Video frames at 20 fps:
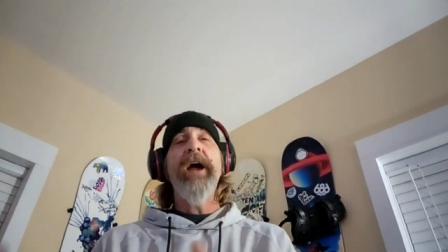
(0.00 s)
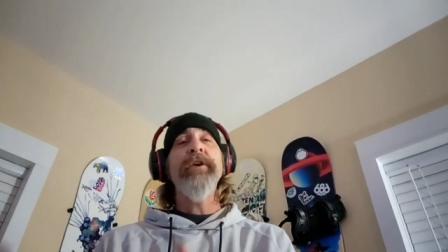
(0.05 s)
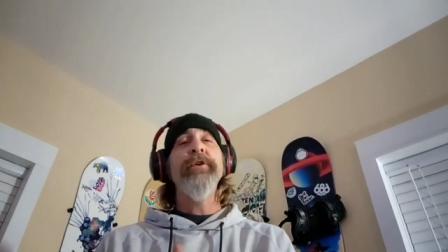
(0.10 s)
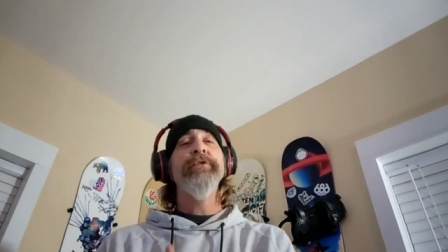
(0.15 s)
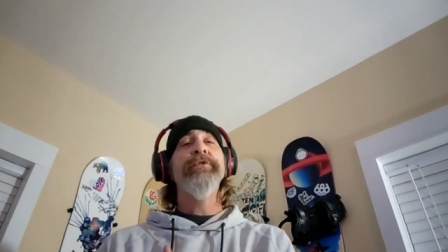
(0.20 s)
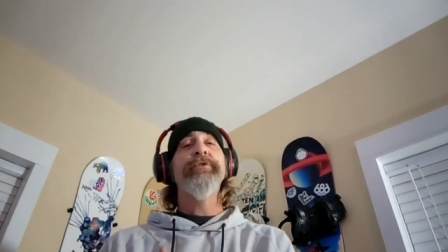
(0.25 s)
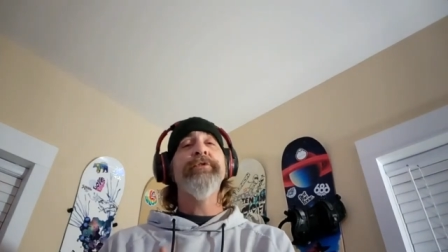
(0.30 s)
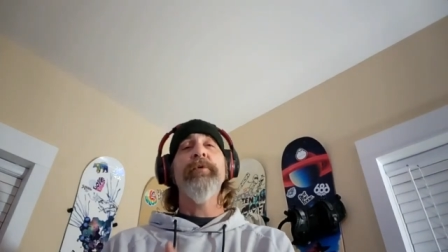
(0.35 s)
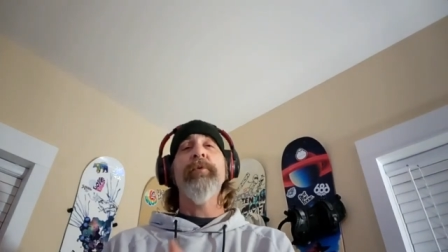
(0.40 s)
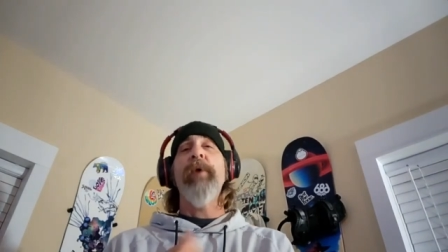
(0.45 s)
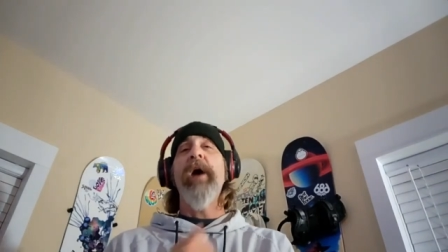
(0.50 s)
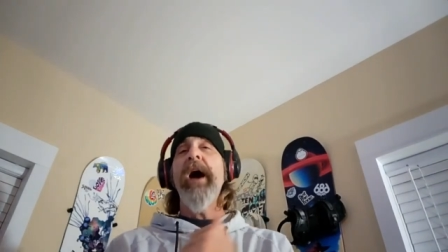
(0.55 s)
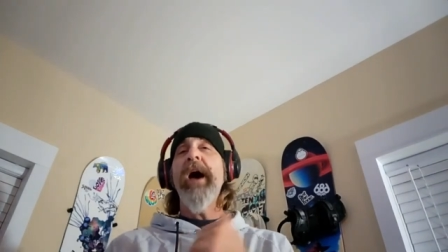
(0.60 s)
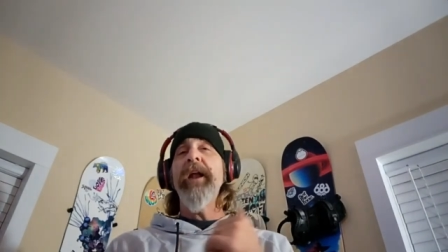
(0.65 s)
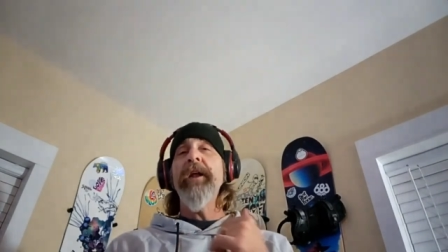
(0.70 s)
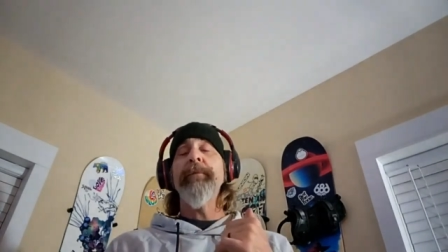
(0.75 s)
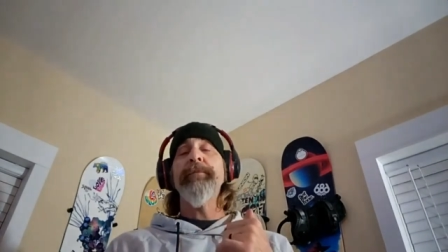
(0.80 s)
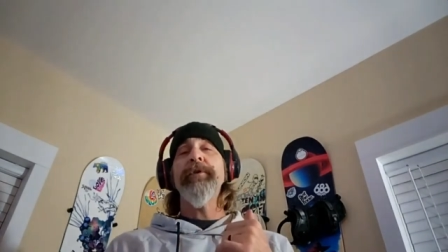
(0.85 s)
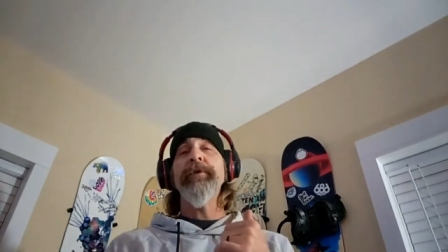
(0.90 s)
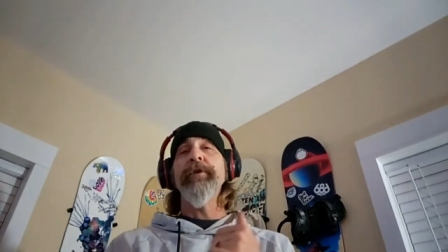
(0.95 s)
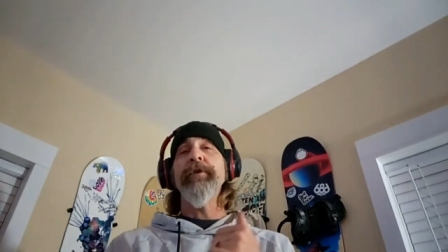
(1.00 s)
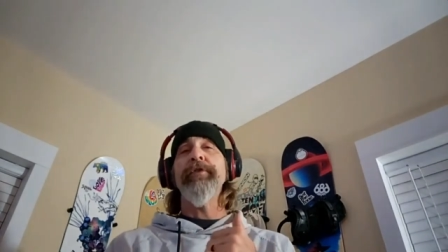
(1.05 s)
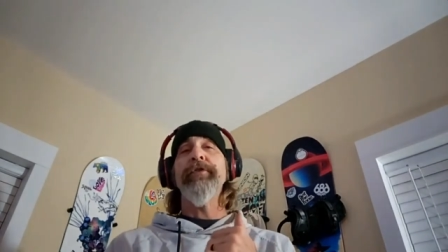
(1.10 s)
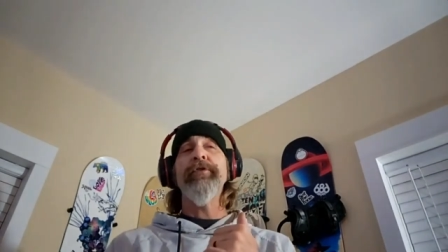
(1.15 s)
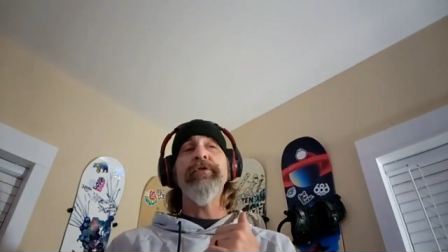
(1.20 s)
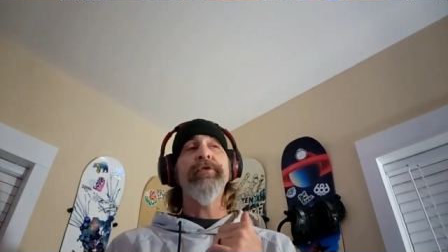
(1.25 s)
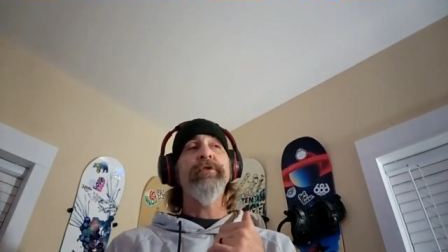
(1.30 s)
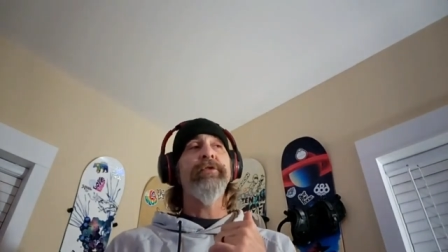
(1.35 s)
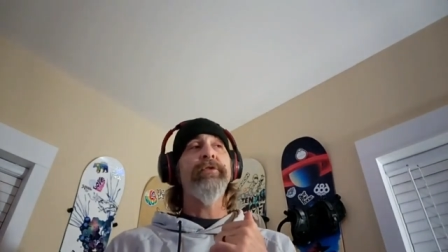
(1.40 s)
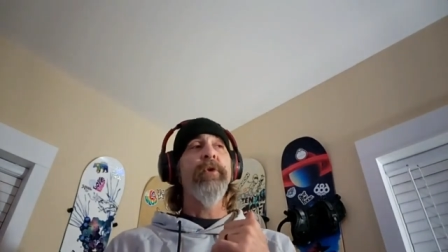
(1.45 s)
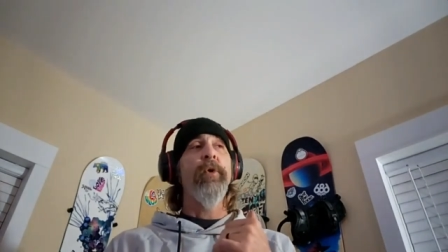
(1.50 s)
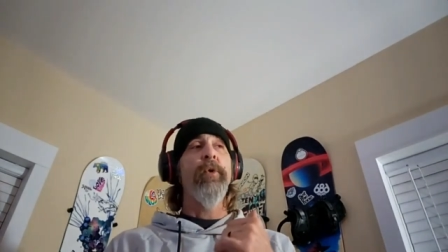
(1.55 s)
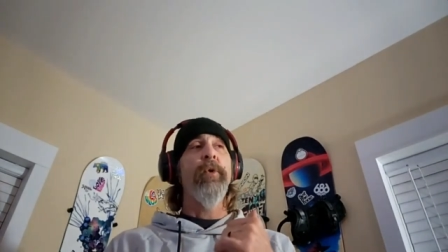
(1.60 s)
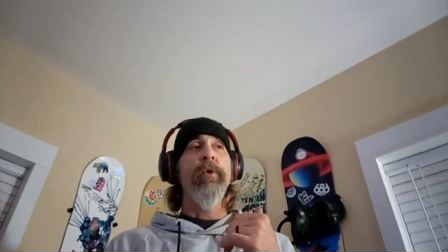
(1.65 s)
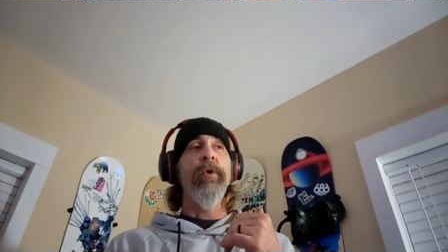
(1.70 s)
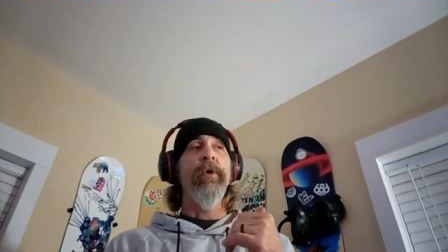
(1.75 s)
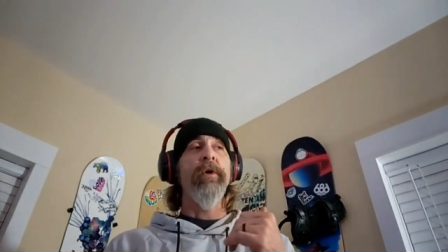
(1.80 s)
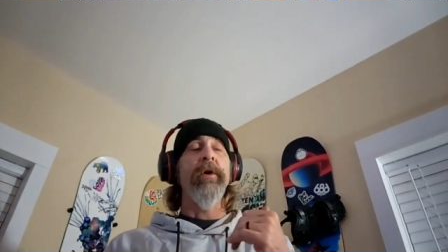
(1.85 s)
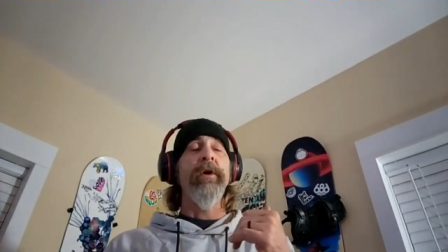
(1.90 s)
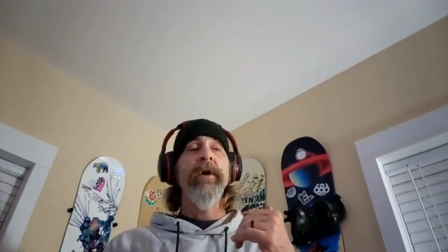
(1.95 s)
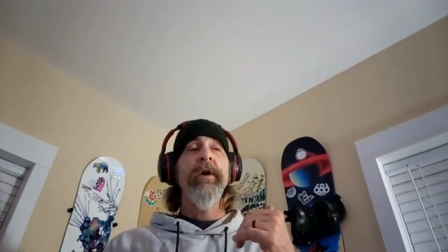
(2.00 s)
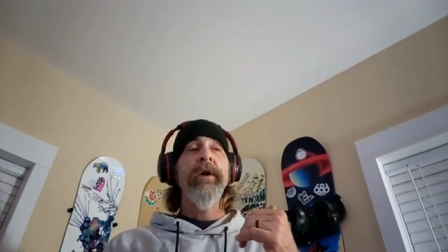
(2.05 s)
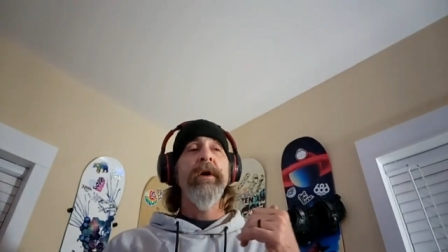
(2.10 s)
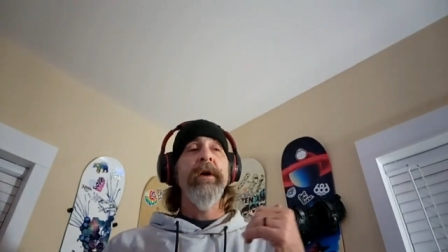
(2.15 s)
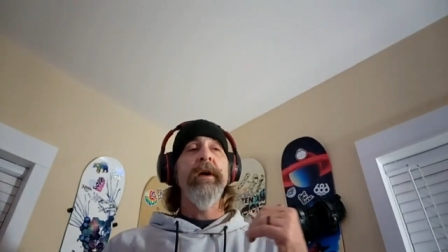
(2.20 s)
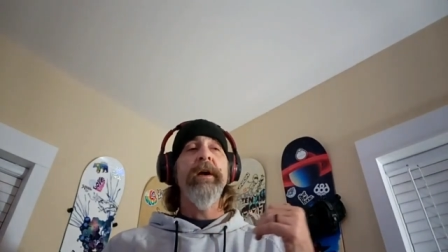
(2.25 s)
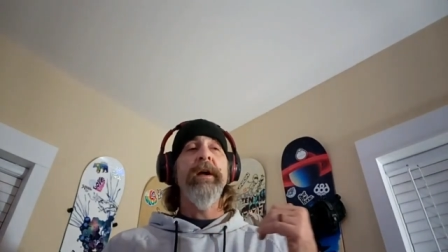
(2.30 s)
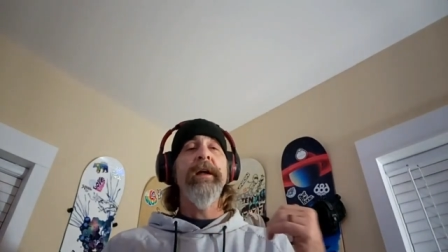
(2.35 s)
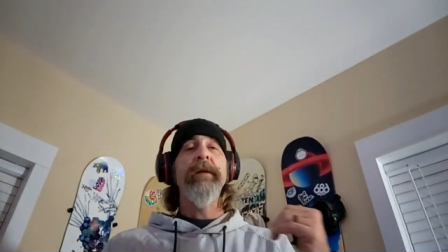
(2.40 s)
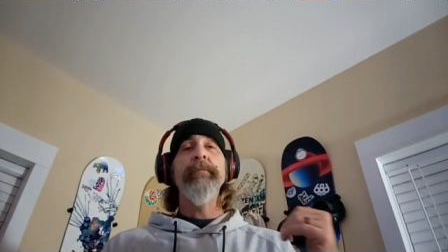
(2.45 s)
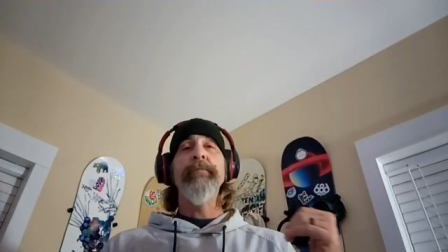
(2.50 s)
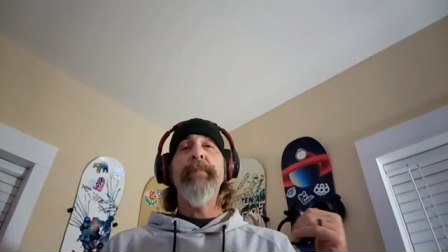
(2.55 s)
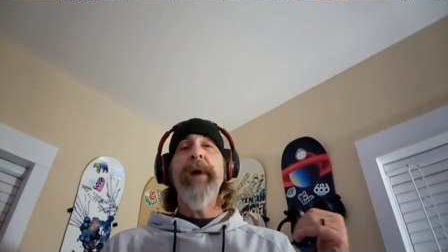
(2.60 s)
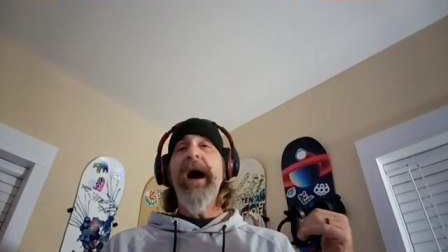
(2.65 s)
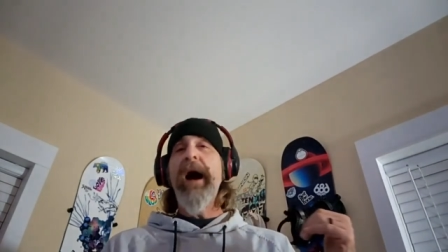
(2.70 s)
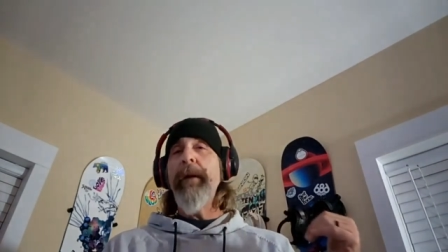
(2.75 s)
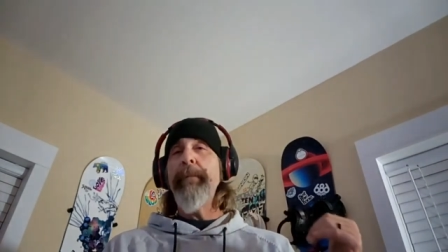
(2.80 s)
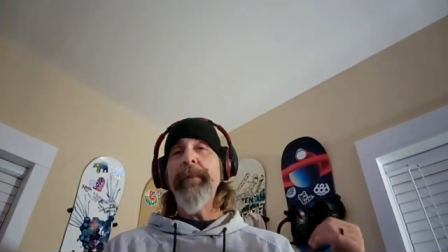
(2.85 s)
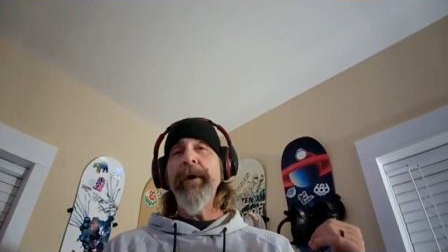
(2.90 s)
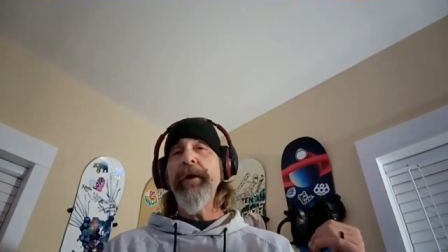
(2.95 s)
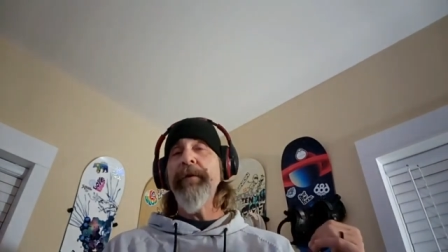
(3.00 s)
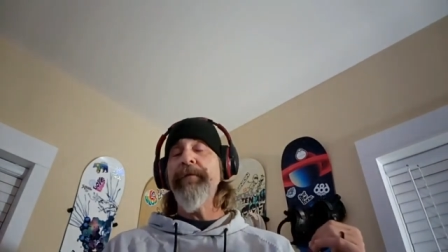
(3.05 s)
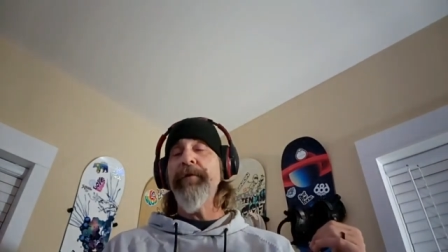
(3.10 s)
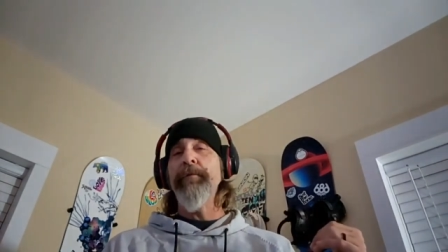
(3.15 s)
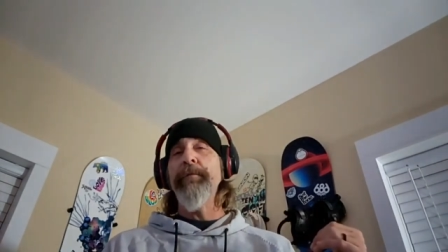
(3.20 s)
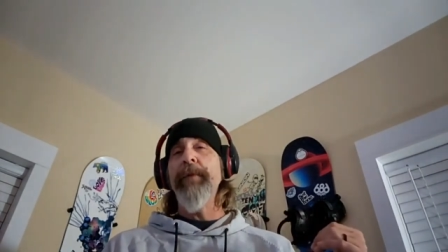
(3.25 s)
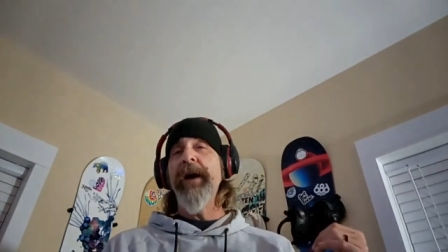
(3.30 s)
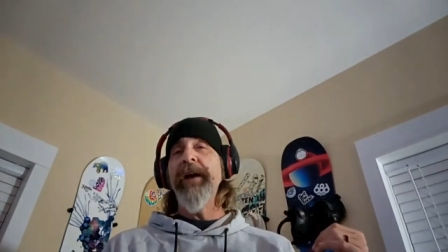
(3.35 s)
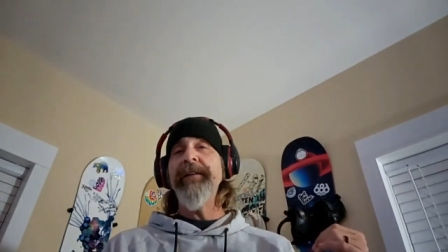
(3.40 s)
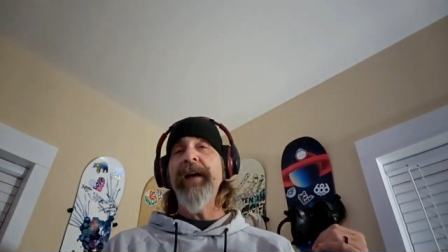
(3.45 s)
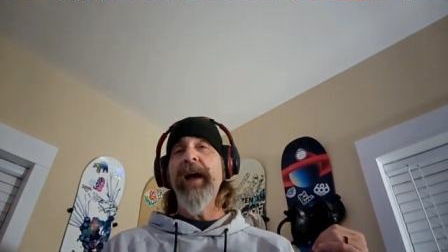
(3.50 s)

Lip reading: I used to ride up to the store and buy beer for